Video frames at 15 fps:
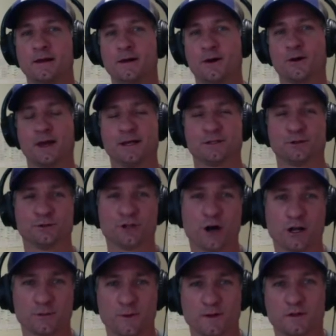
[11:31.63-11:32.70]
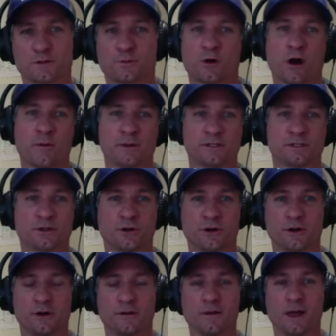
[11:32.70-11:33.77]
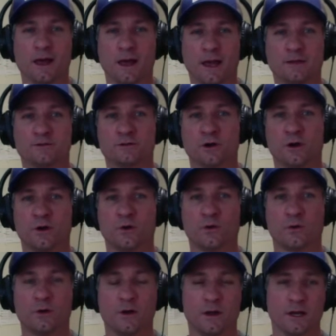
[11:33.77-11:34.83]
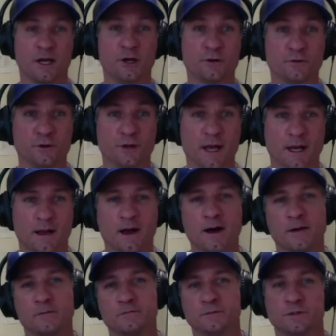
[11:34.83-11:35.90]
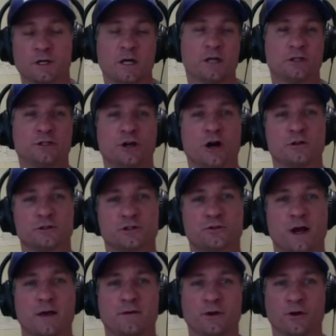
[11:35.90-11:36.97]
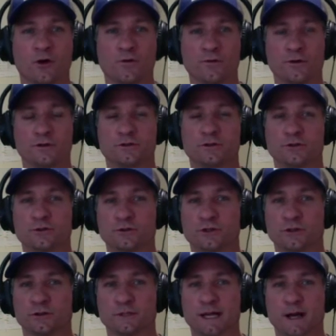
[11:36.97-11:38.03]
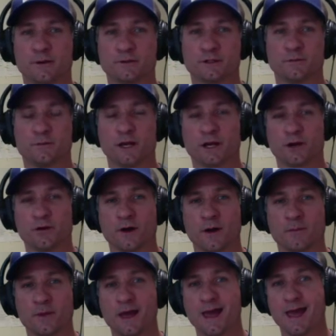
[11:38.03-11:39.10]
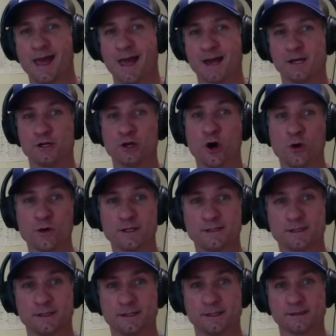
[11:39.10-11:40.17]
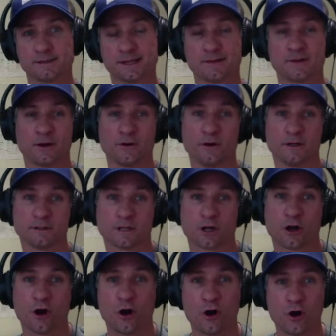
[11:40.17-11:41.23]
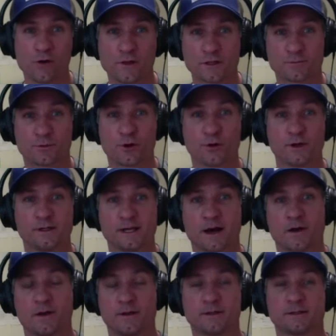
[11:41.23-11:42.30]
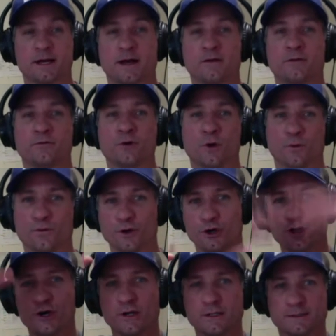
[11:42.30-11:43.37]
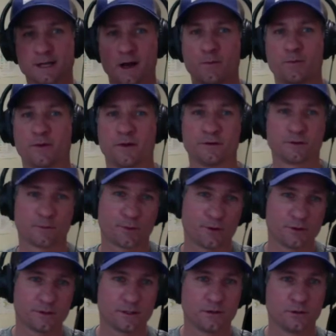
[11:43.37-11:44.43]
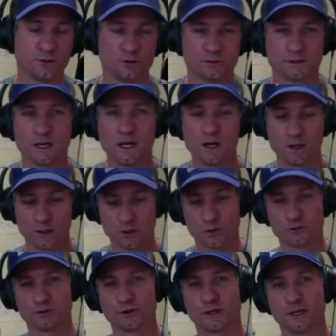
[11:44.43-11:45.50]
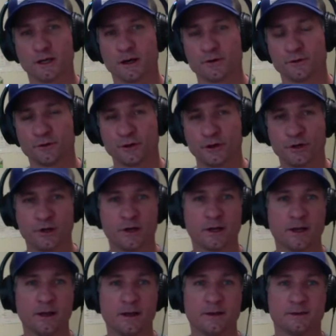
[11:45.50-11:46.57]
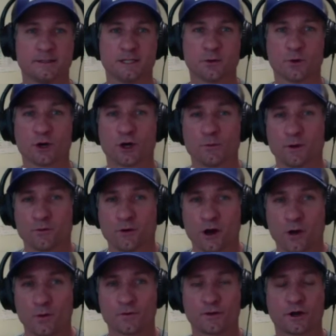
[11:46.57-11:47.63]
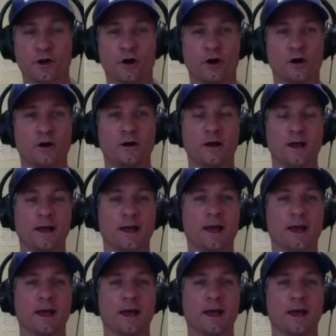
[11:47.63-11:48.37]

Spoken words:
Okay, so John's made this promise to her. And so interview day comes, John's driving over to Jill's house to pick her up, and he notices that there is a car that's broken down on the side of the road. The hood is up, and there's a person who's looking under the hood to see what could be wrong with the car.